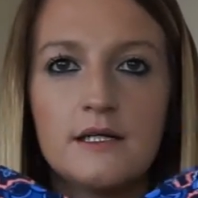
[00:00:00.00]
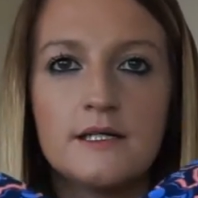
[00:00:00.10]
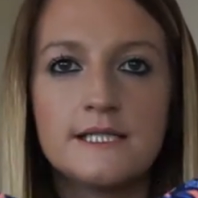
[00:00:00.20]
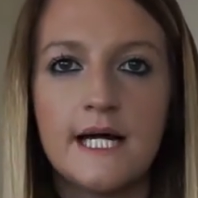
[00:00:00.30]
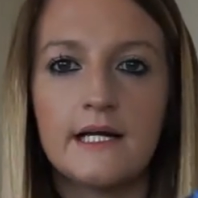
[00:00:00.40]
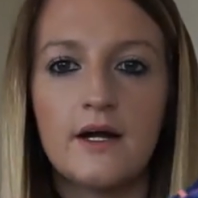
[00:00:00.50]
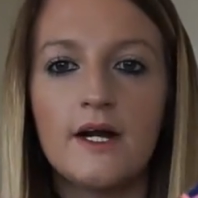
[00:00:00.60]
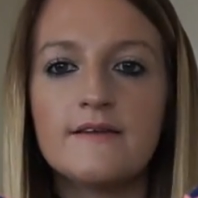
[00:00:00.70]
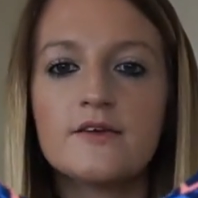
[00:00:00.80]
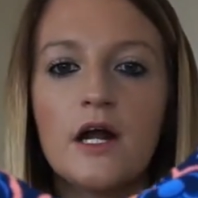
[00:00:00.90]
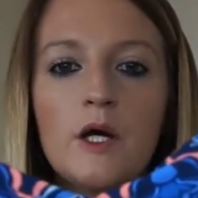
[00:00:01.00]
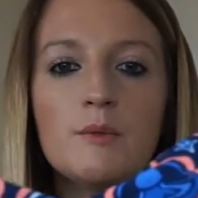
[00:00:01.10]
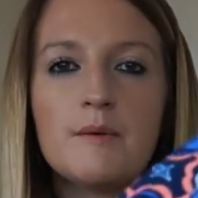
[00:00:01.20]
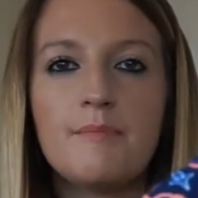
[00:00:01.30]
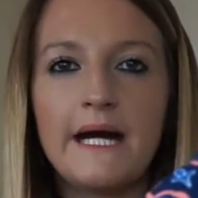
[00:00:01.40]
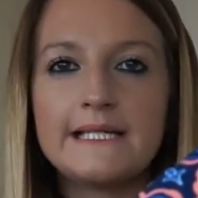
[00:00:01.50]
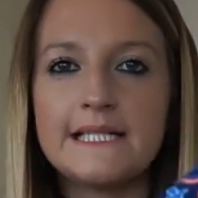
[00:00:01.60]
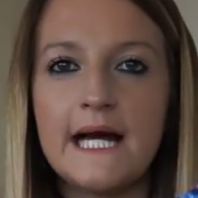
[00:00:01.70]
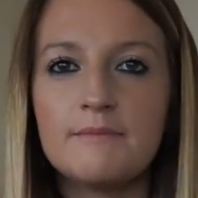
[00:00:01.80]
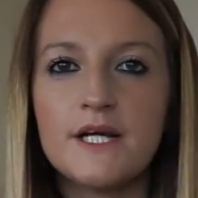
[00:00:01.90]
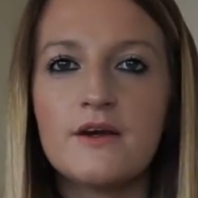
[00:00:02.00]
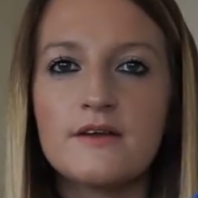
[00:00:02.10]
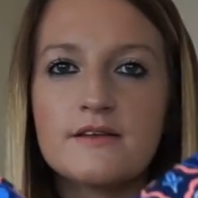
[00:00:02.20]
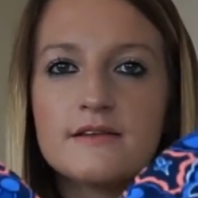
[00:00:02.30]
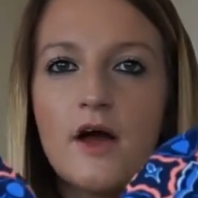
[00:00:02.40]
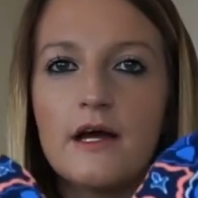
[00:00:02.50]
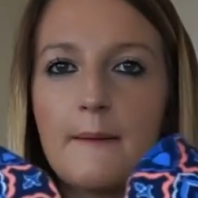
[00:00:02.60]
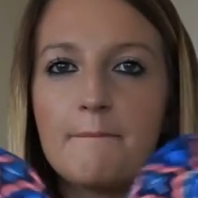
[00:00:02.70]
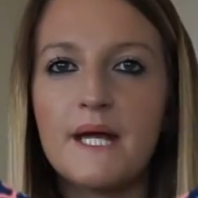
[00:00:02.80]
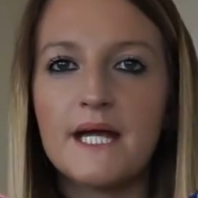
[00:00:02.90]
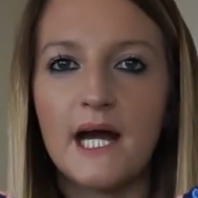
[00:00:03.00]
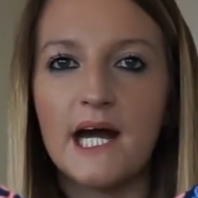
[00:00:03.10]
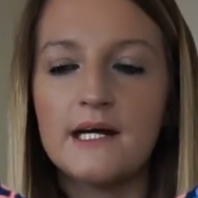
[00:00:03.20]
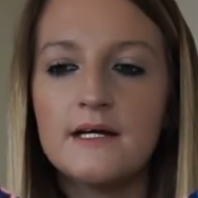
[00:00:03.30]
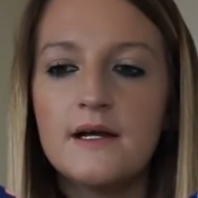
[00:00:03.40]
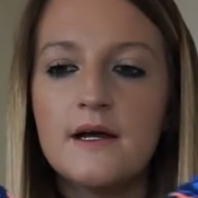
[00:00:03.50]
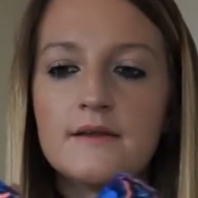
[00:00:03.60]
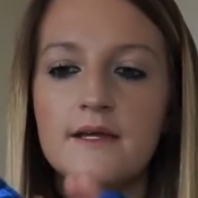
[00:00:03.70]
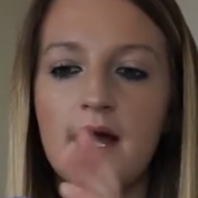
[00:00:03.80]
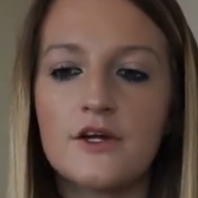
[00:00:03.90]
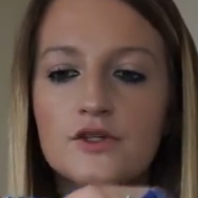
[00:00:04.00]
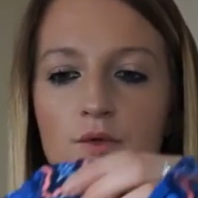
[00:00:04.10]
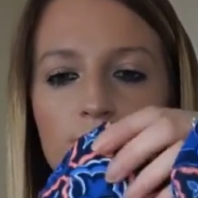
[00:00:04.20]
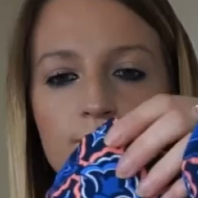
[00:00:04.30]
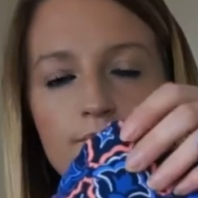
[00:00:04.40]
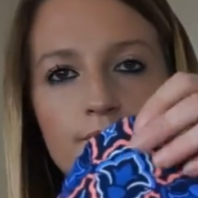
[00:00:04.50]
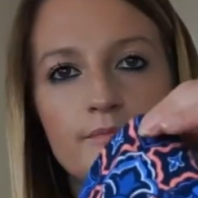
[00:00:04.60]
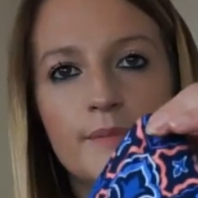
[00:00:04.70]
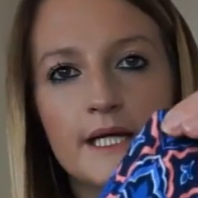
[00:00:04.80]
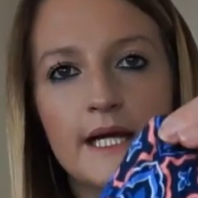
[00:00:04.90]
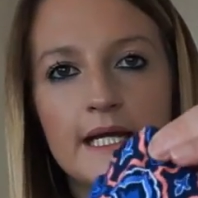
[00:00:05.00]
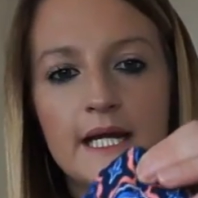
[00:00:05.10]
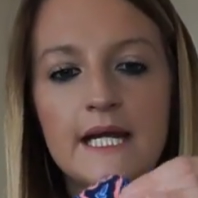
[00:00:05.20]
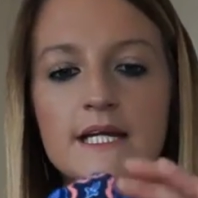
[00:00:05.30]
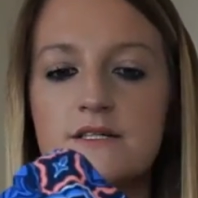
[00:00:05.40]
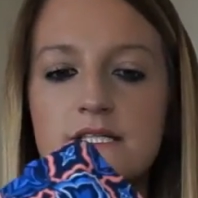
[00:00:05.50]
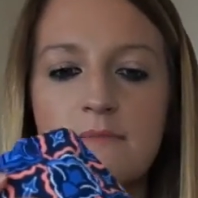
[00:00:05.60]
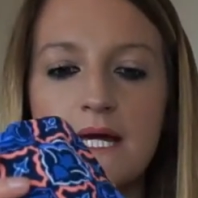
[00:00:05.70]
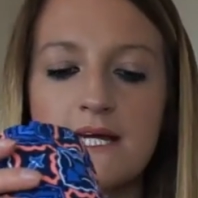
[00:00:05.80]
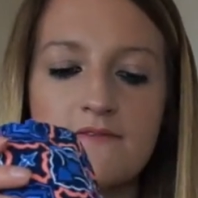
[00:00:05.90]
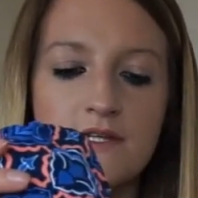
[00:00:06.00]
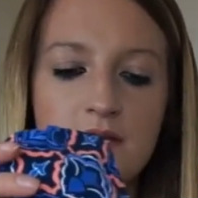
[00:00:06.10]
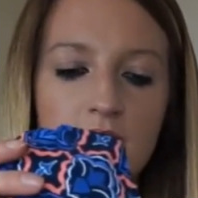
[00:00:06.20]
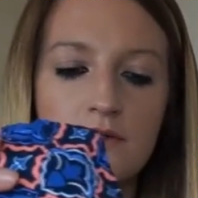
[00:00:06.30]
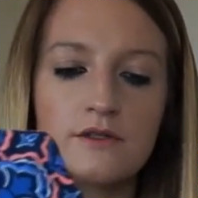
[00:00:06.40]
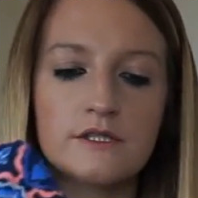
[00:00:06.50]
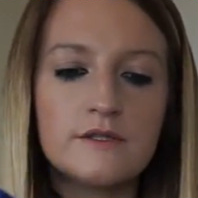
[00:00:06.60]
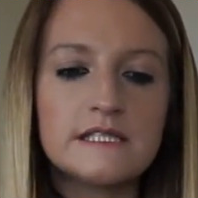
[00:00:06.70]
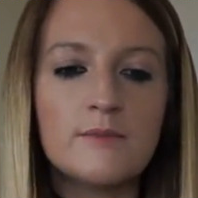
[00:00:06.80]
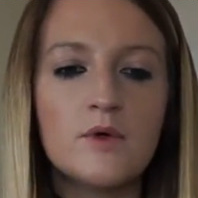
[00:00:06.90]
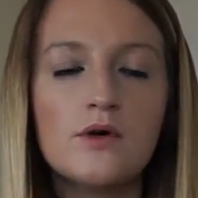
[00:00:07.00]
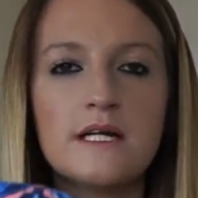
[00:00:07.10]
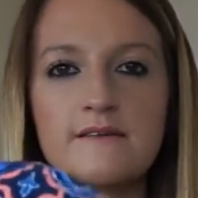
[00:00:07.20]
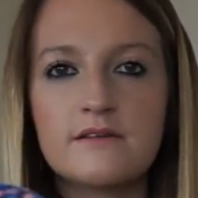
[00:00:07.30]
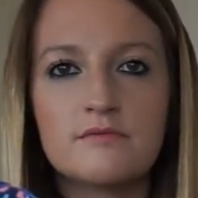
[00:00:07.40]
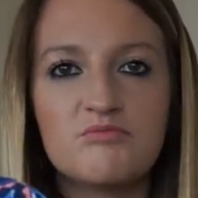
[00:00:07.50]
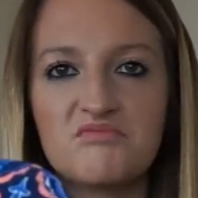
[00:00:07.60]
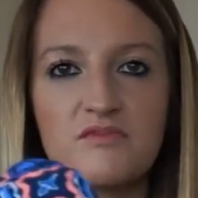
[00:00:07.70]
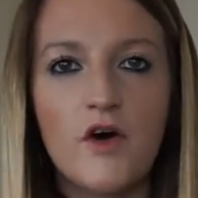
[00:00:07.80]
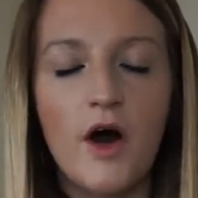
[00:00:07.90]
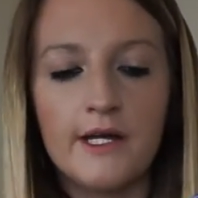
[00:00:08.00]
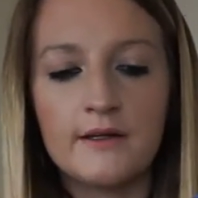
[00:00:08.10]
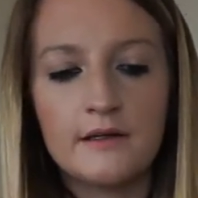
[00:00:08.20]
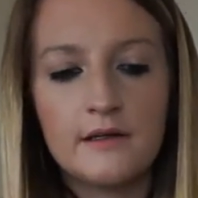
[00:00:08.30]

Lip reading: tan lines. It's got a little bit of padding, and because it's slightly bigger, the actual bikini, it doesn't make everything look too small. It's fine.